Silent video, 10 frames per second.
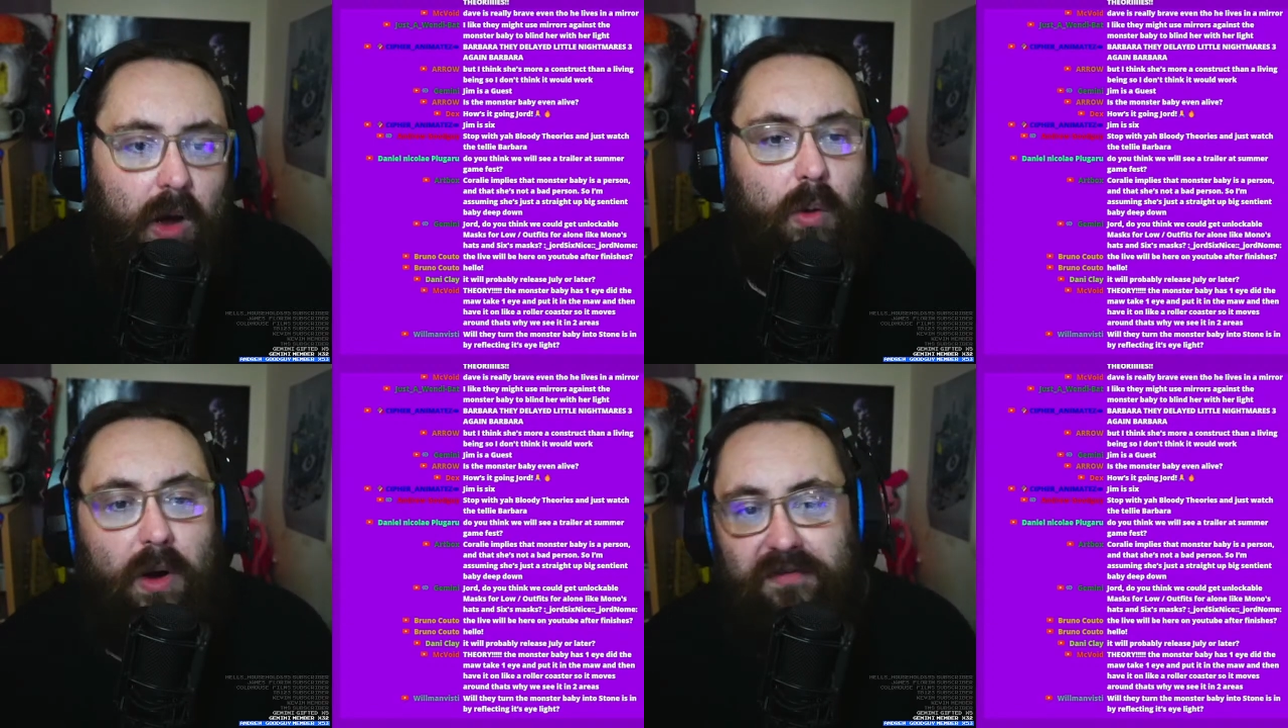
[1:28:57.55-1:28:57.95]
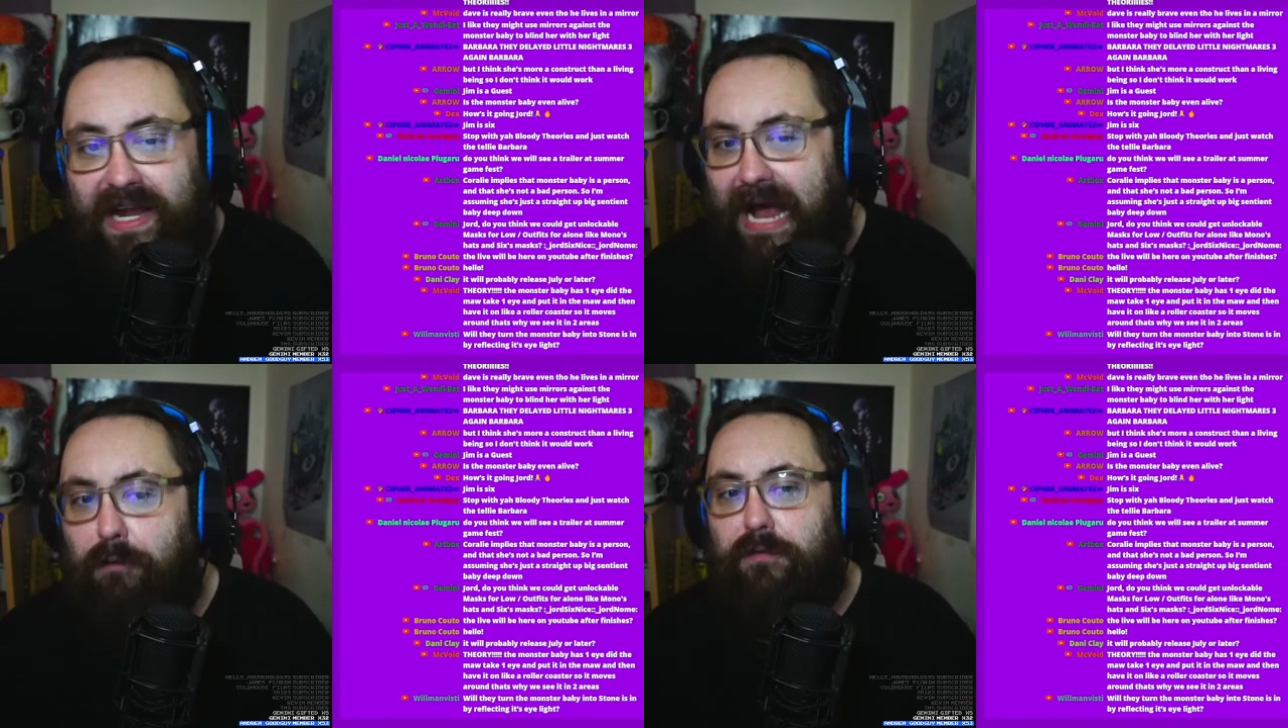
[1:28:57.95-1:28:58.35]
Oh, I think
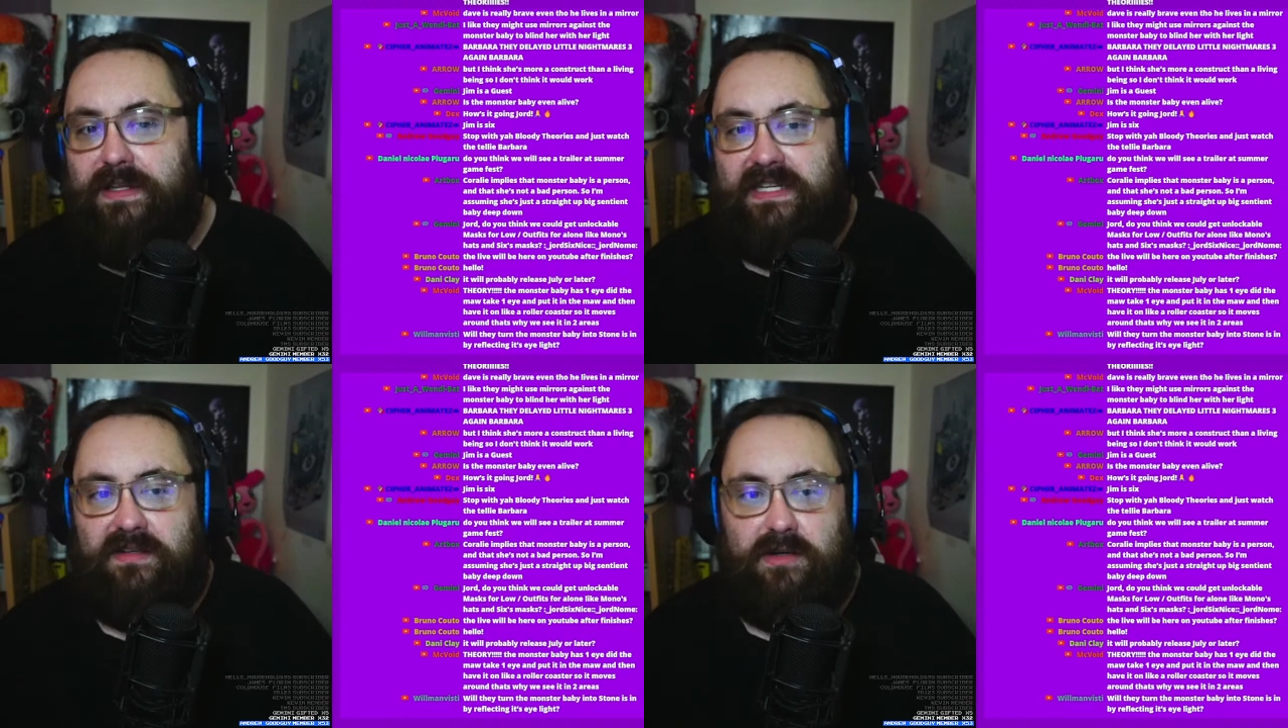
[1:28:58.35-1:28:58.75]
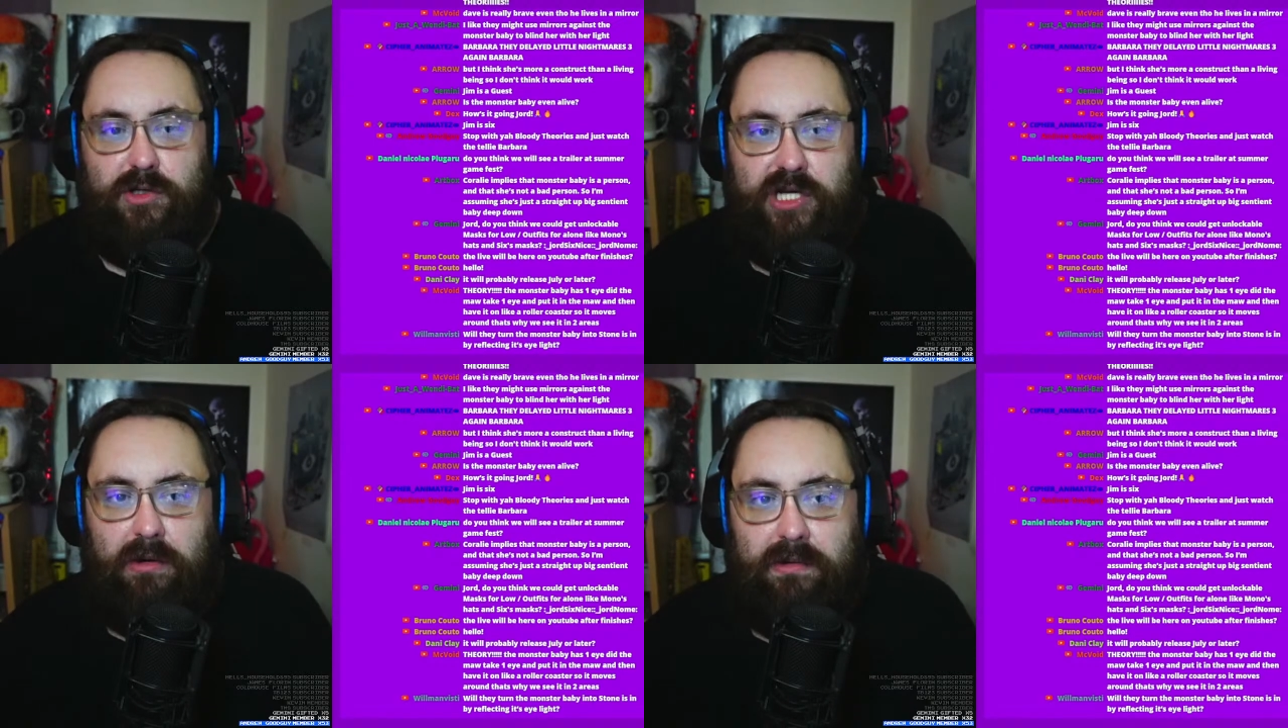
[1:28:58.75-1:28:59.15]
outfits is a good
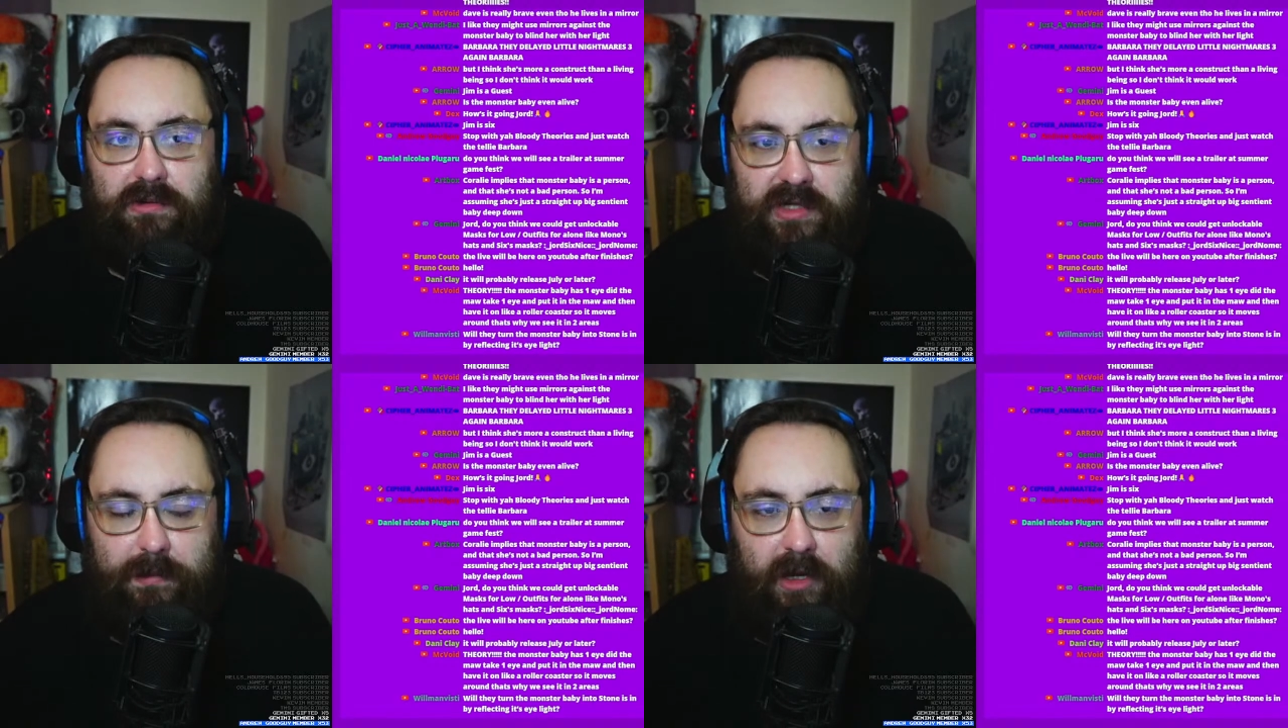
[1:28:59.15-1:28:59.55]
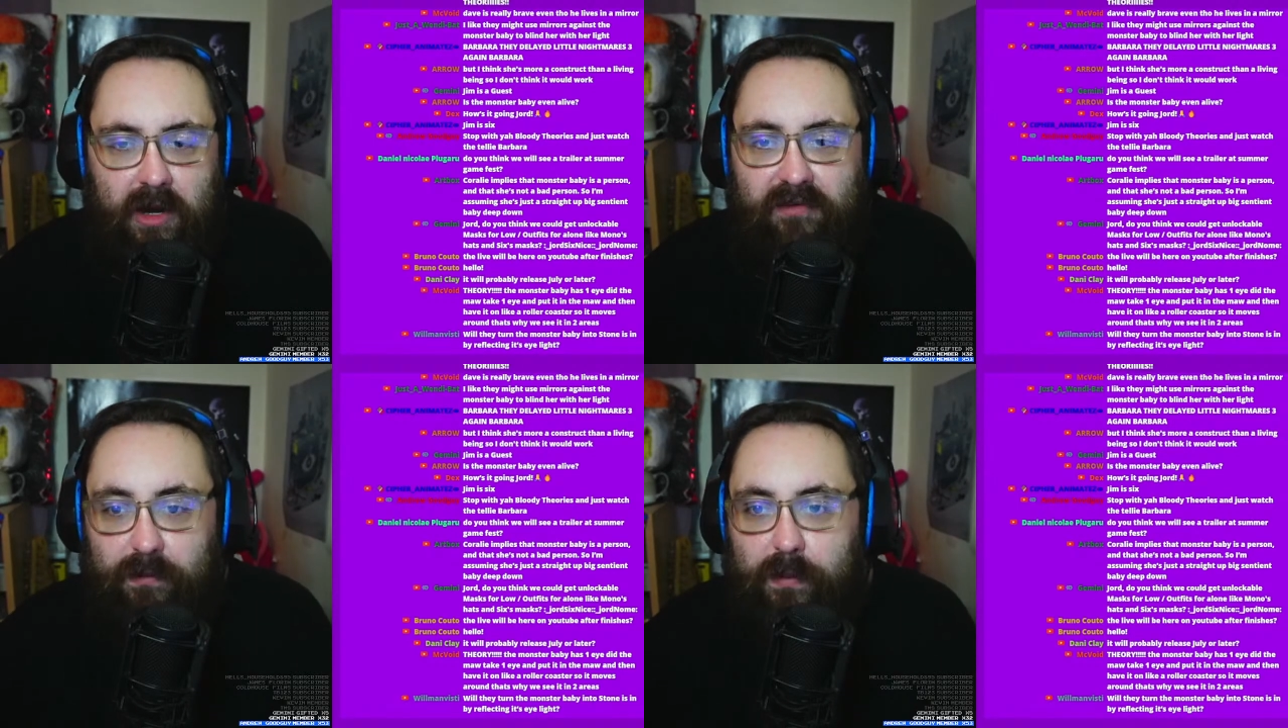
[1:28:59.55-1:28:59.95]
shout, Gemini. I
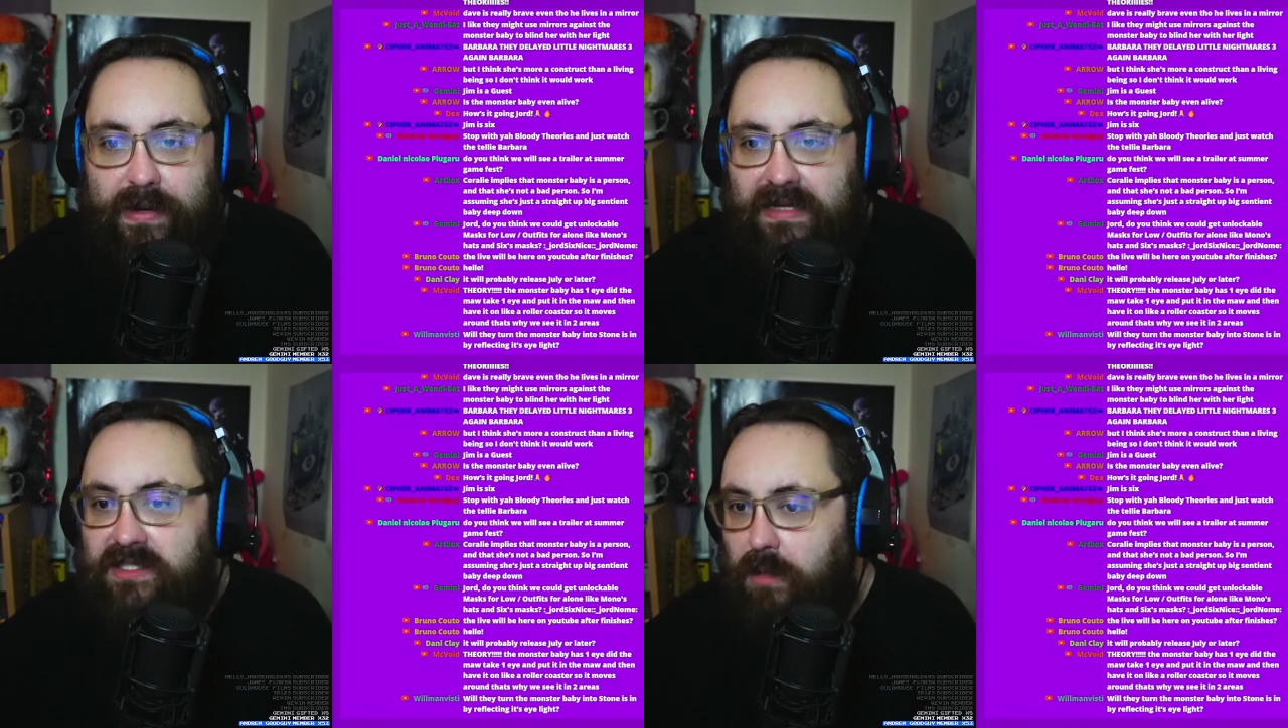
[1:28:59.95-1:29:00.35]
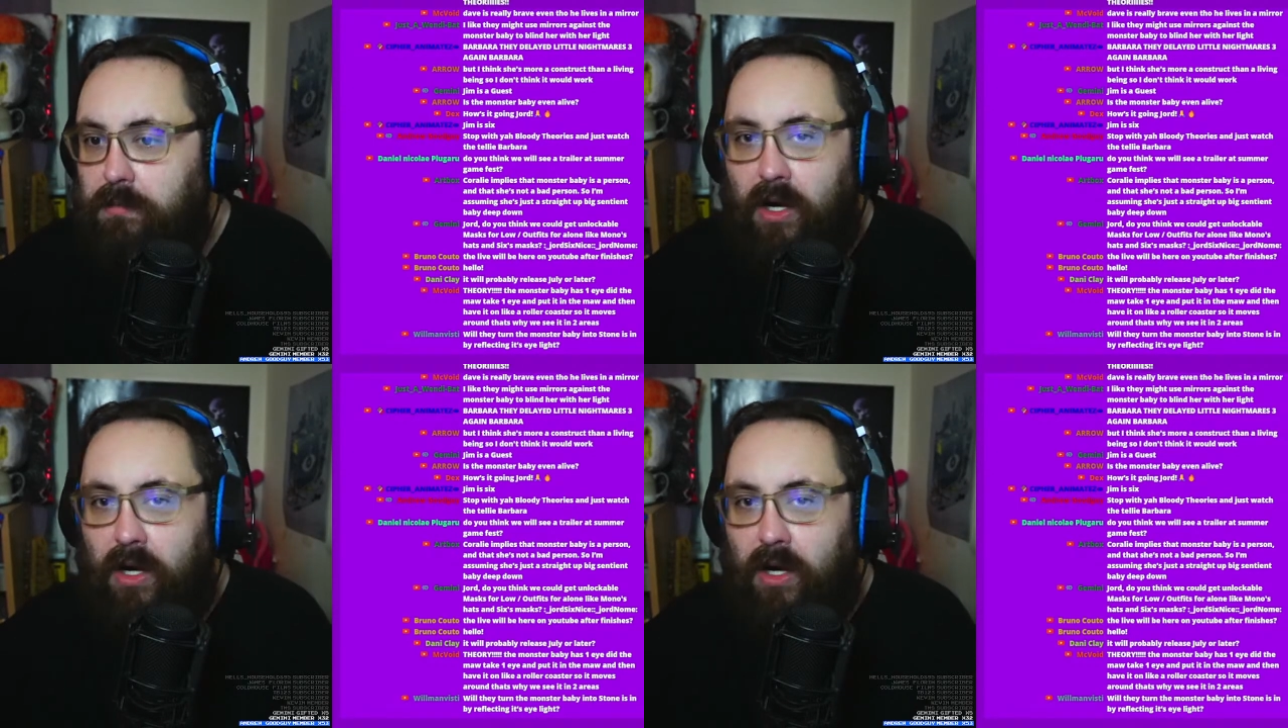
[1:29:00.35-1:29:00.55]
think we'll get some kind of